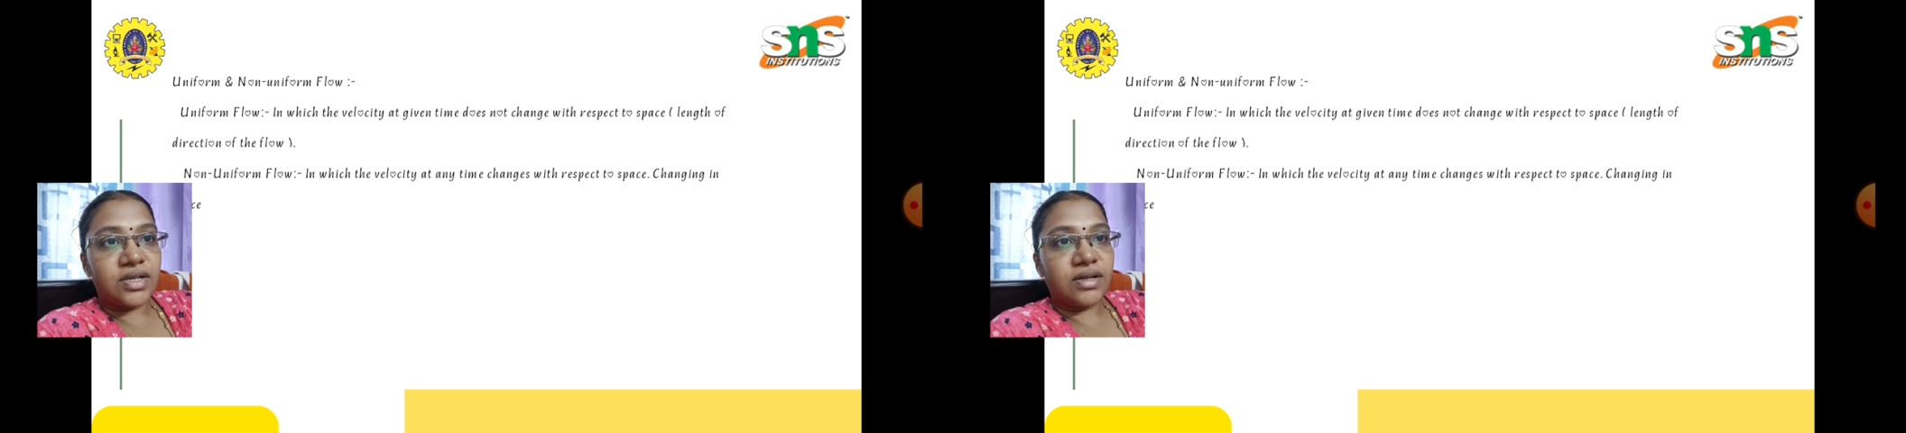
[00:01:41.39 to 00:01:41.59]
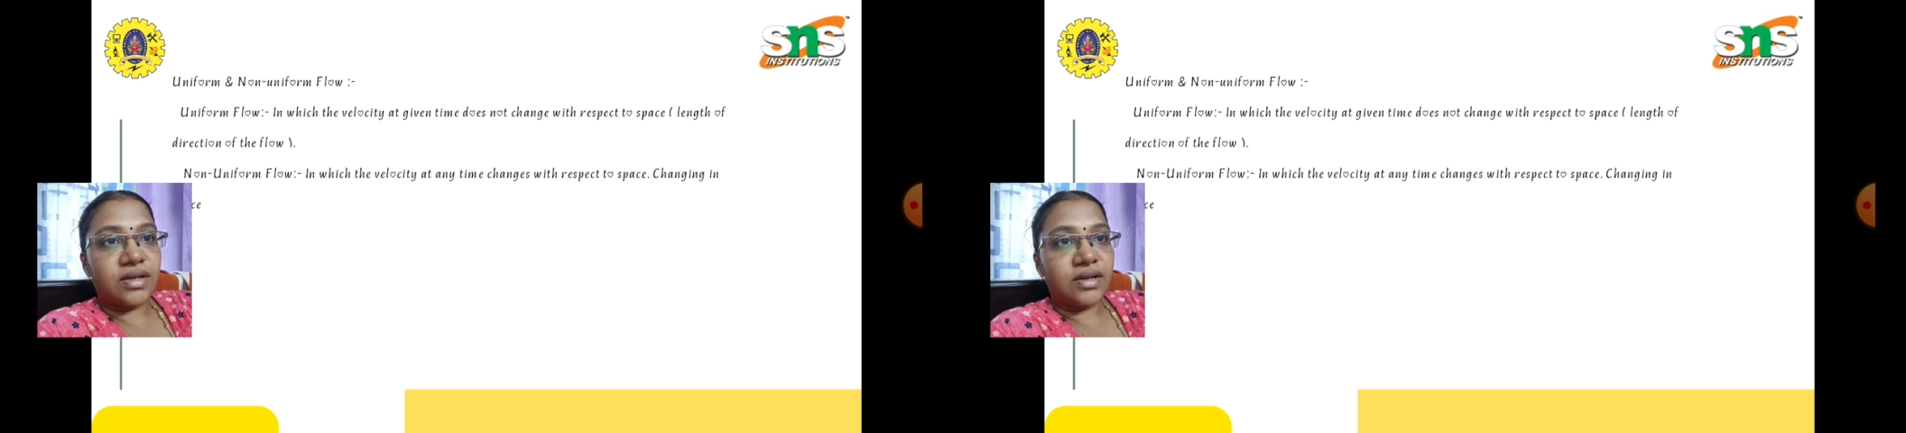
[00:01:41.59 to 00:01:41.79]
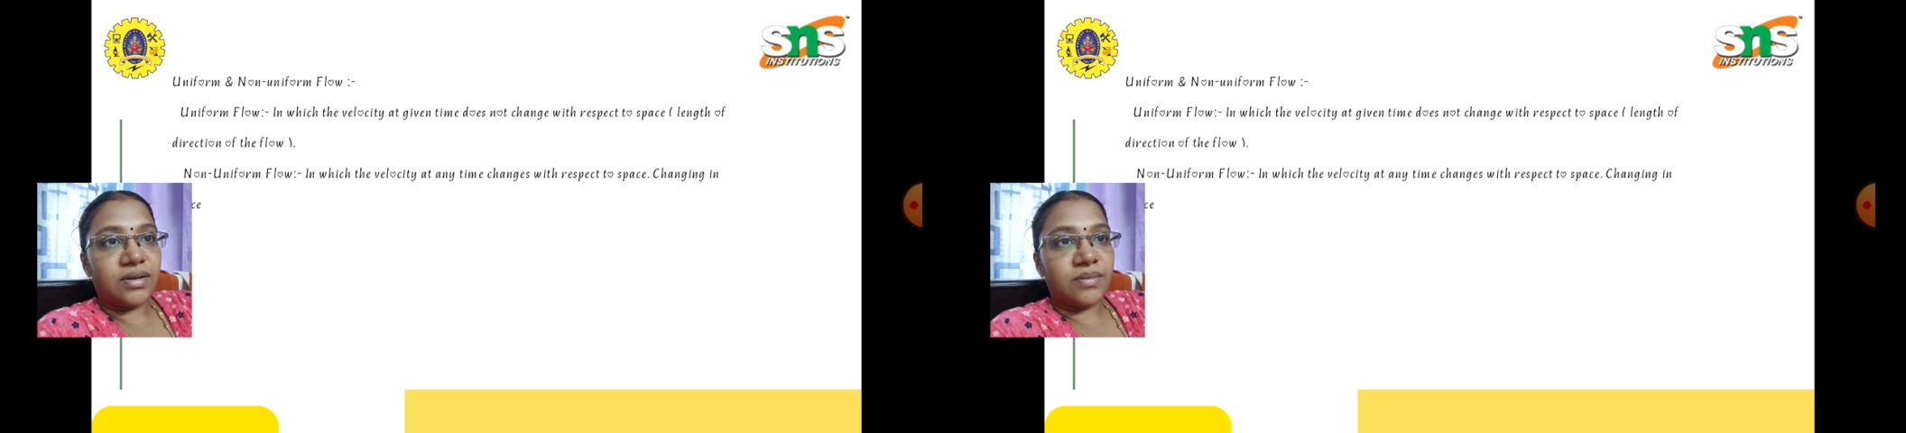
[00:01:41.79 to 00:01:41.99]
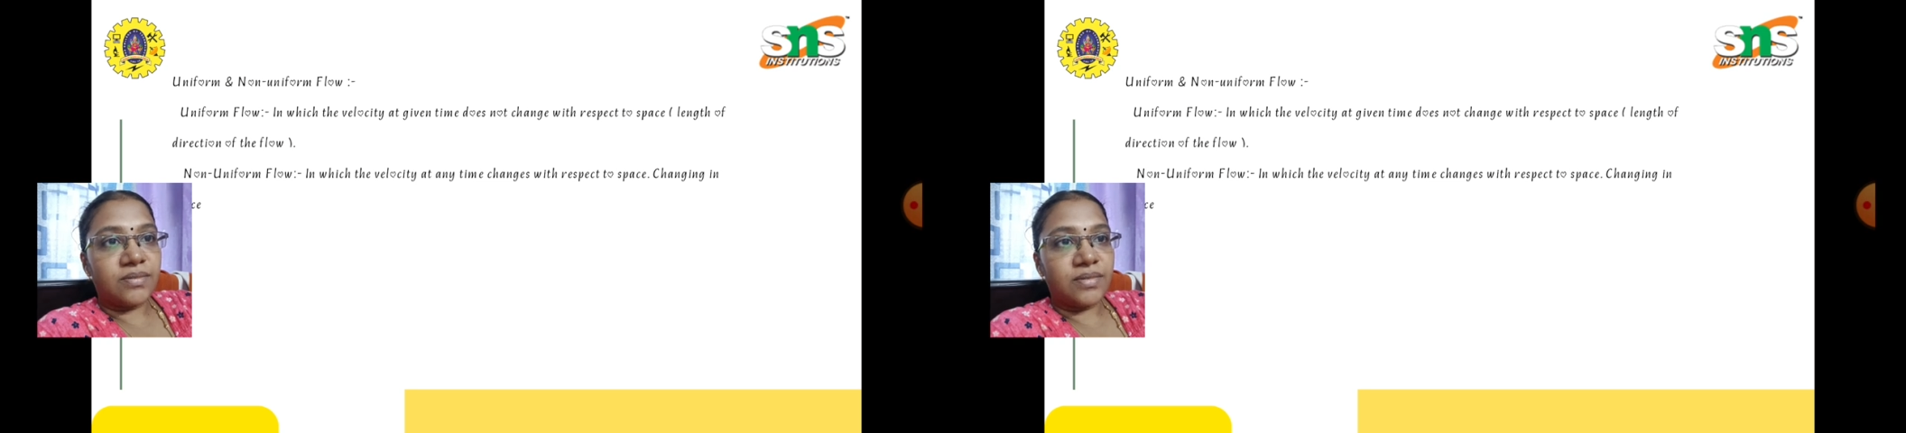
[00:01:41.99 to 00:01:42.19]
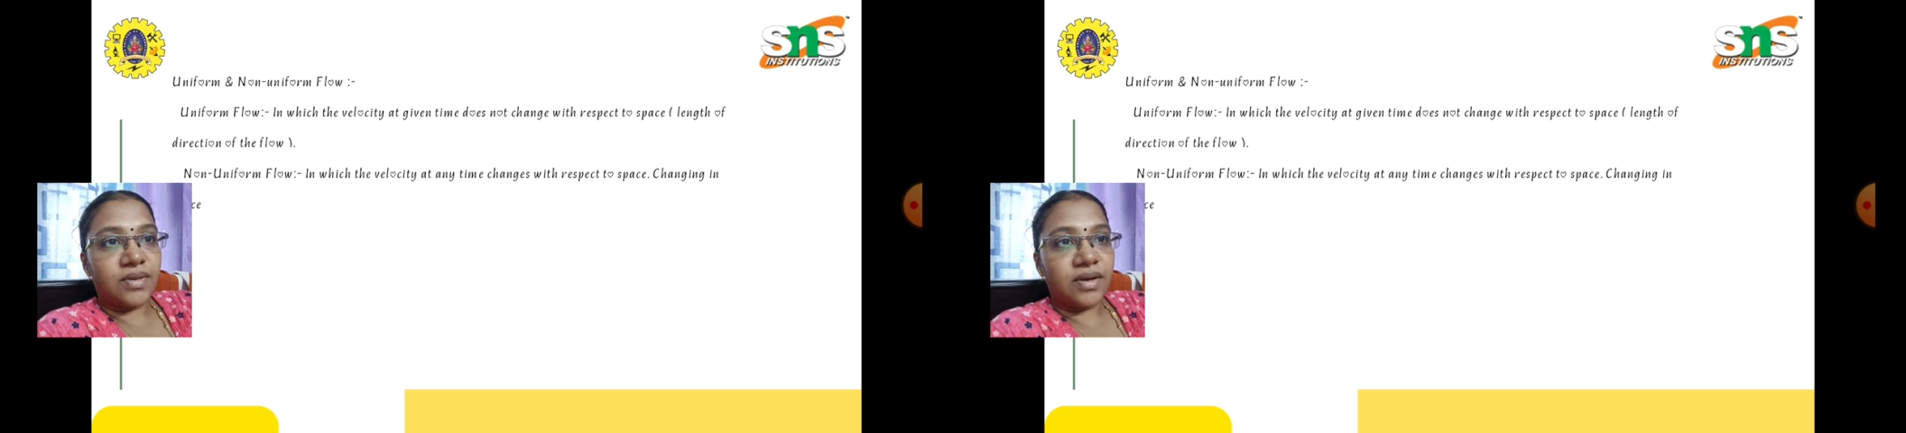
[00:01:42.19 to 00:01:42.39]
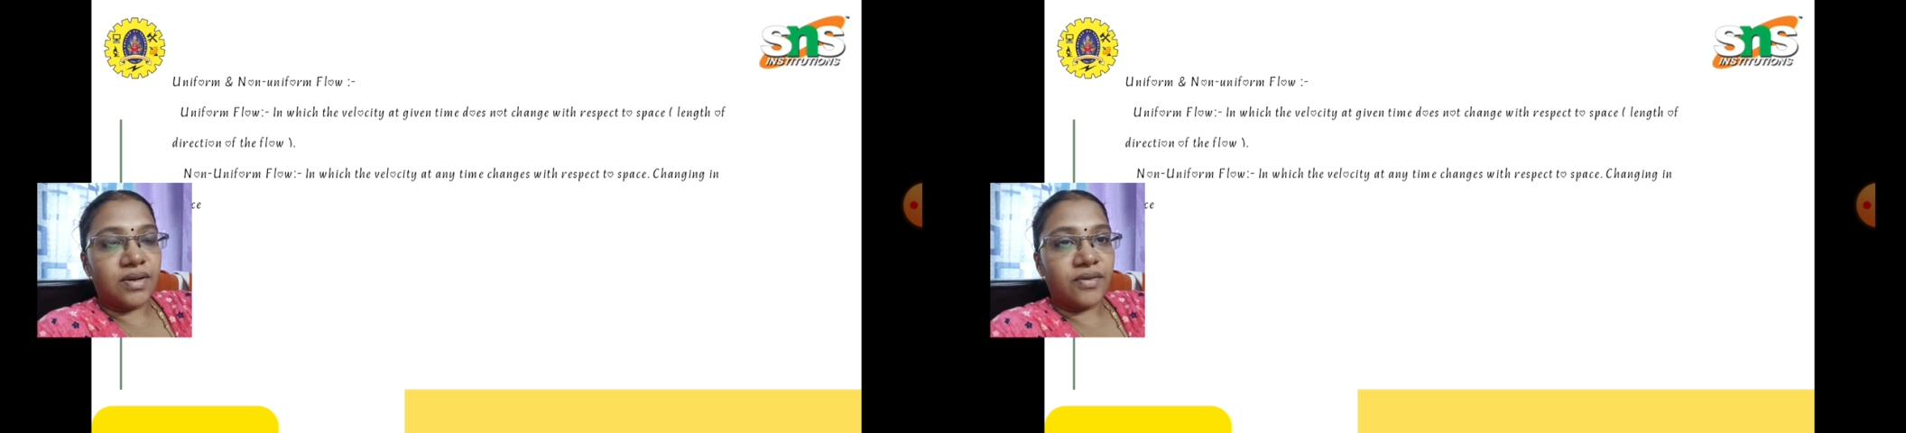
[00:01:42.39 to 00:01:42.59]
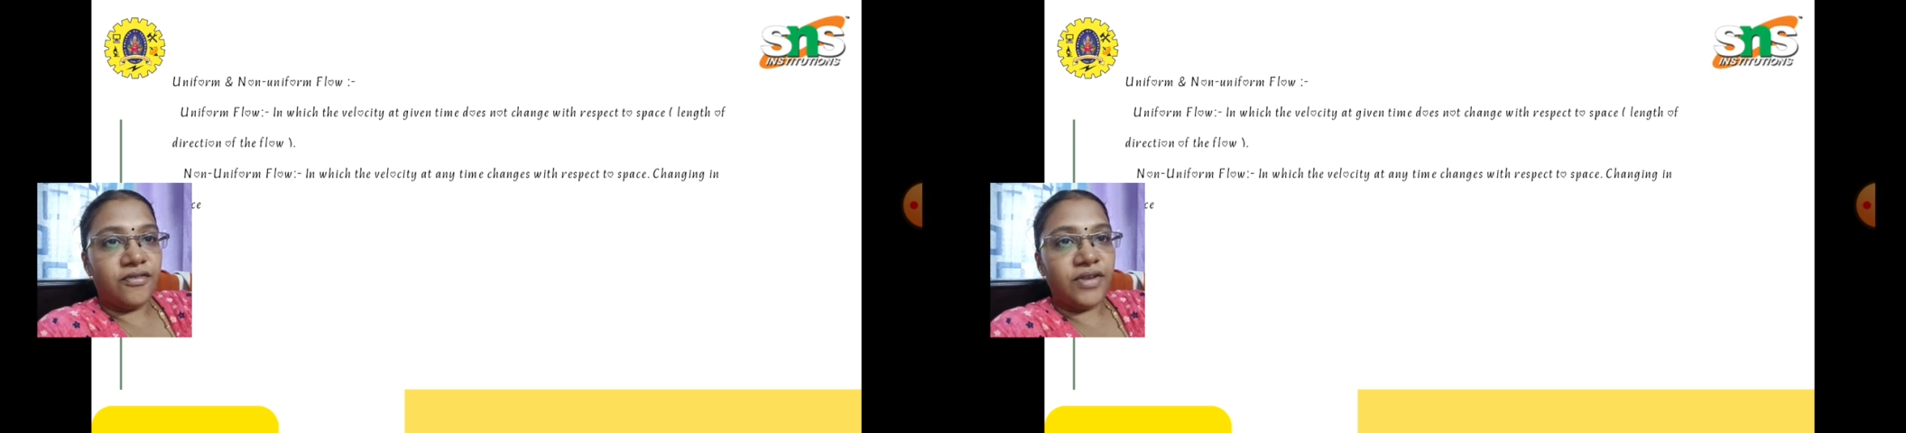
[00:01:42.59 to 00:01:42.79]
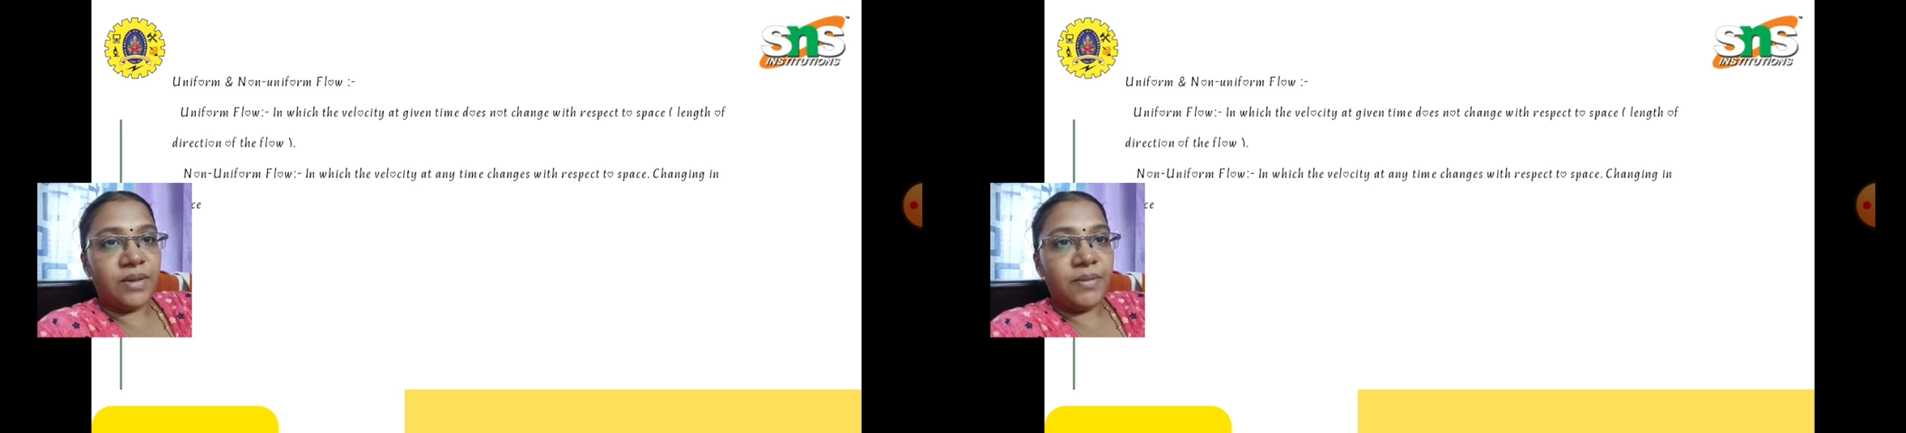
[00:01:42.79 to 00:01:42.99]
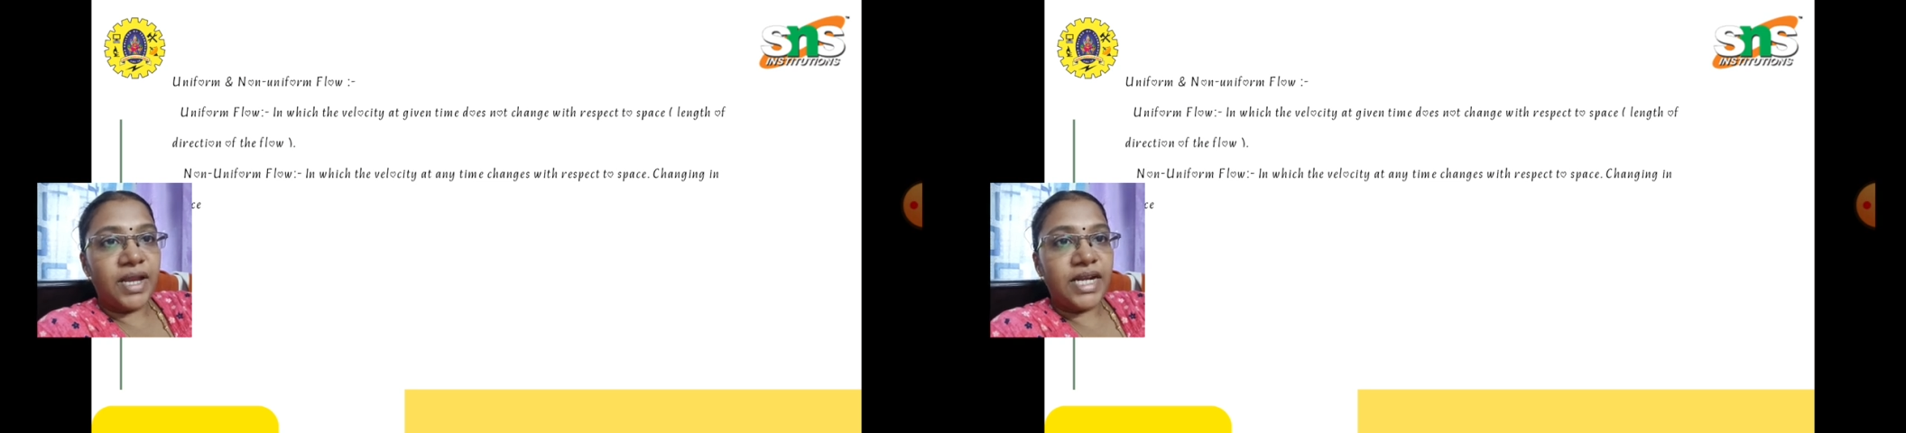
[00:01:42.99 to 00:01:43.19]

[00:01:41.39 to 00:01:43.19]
will be